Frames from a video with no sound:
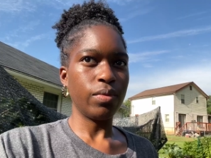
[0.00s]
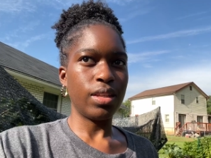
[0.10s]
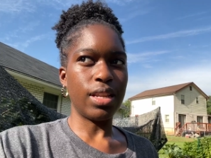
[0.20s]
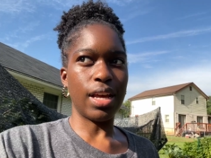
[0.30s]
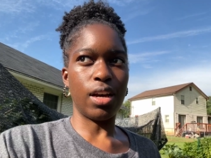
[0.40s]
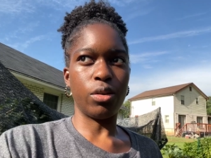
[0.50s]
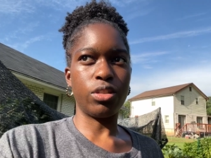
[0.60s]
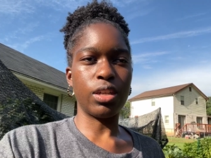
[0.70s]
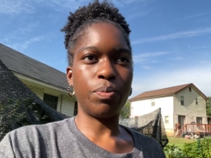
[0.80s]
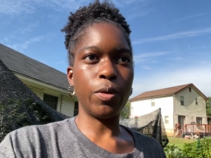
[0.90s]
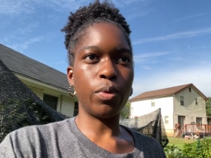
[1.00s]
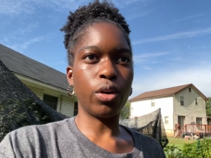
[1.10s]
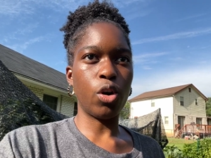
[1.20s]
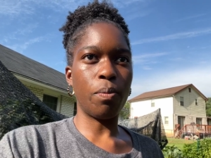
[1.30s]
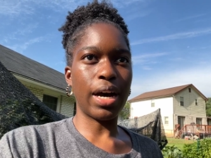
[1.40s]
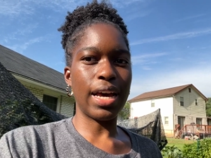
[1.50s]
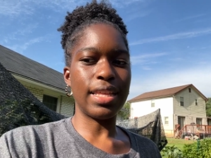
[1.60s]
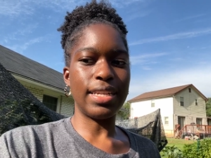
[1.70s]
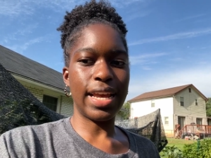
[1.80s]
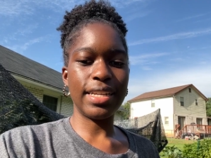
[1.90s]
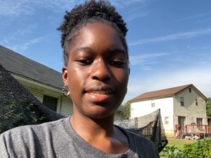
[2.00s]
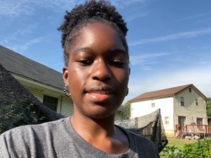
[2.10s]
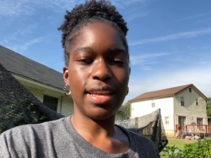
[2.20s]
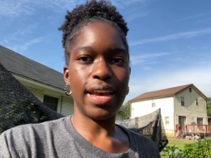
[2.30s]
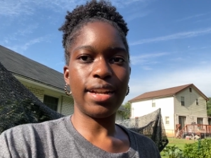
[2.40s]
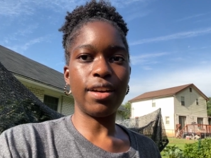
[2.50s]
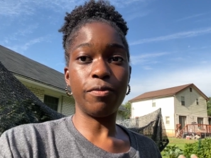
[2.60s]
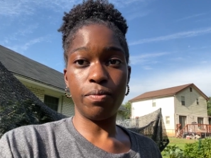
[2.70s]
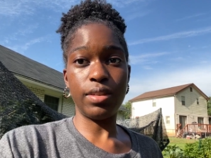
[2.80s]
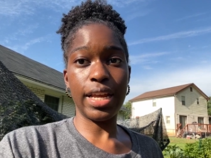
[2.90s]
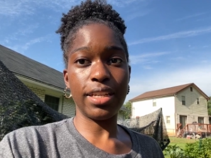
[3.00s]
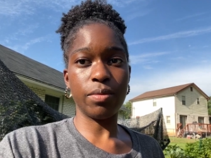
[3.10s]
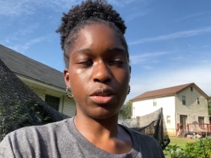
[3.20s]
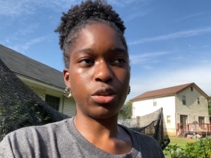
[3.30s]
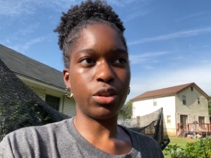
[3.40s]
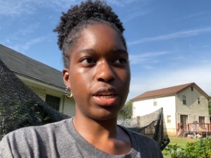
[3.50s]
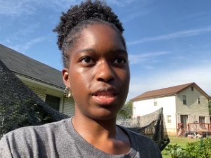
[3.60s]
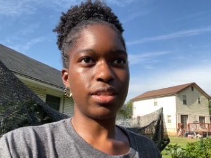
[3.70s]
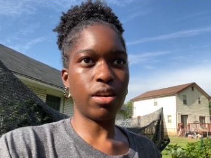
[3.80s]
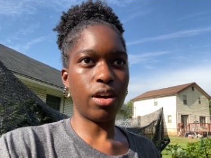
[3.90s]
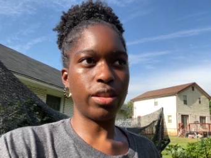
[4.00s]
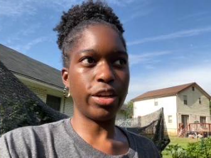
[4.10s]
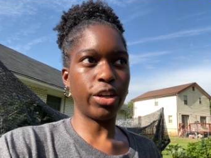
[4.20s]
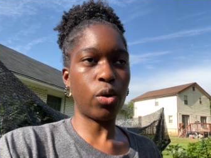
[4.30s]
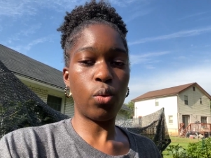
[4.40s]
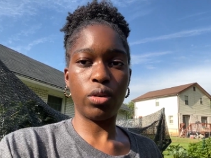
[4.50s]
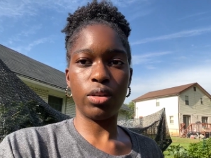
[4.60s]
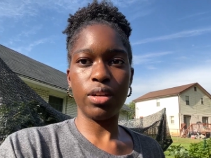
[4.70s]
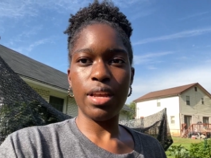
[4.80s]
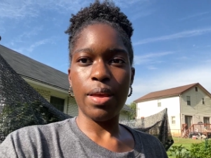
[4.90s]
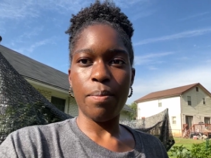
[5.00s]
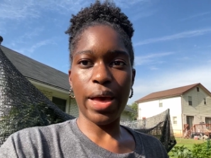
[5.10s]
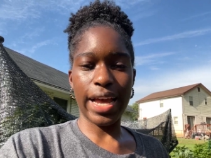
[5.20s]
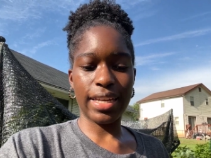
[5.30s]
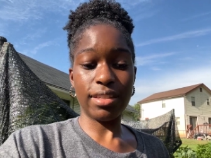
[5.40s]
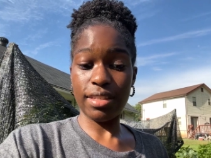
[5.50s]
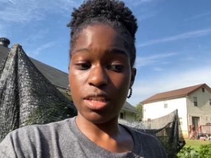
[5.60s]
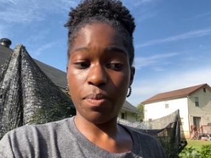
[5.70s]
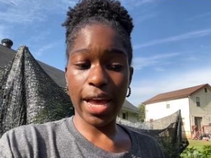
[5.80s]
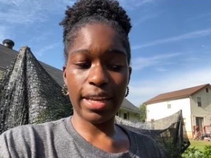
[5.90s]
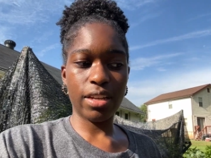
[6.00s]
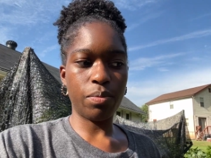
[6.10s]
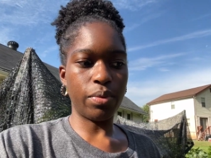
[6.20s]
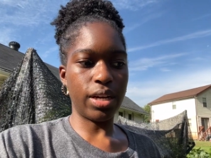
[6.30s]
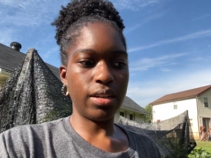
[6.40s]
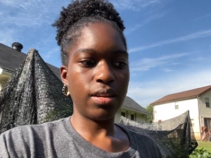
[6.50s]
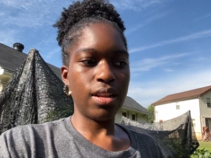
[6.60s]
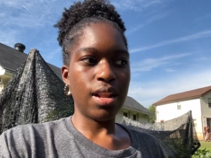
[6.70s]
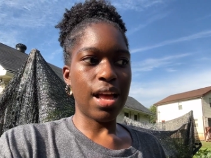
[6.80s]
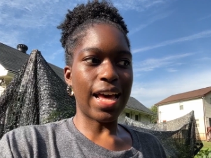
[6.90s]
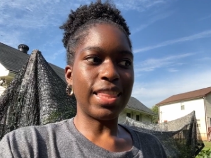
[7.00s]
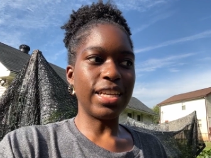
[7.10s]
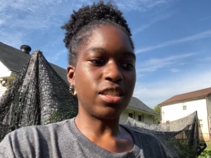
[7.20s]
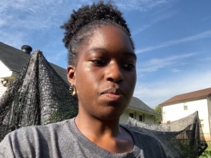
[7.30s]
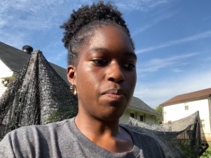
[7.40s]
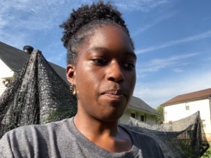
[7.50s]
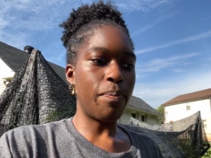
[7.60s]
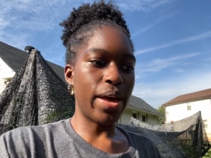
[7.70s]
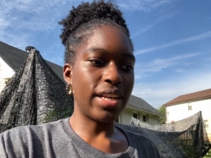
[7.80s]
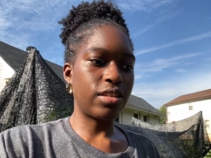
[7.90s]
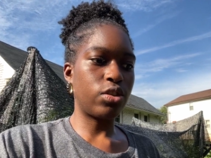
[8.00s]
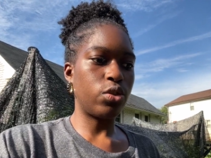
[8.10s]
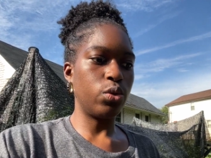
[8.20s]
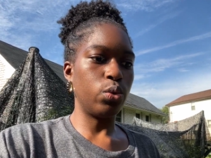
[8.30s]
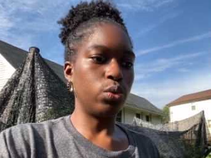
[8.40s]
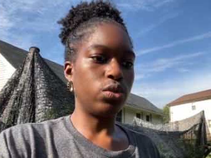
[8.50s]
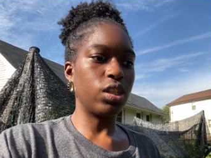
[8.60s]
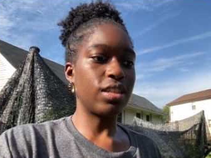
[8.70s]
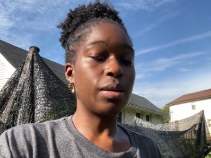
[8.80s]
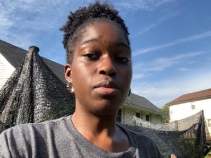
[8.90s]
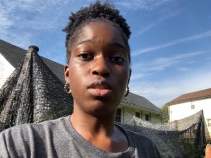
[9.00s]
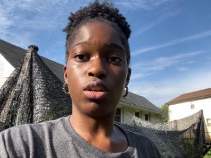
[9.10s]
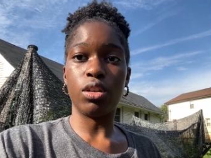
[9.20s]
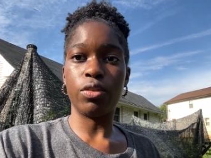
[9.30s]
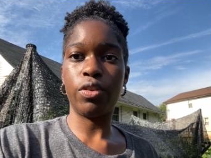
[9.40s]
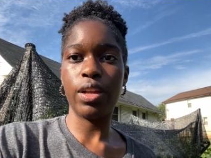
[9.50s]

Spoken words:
Now, some people go by the days of maturity that's on their corn seed packet, but I think it's best to just observe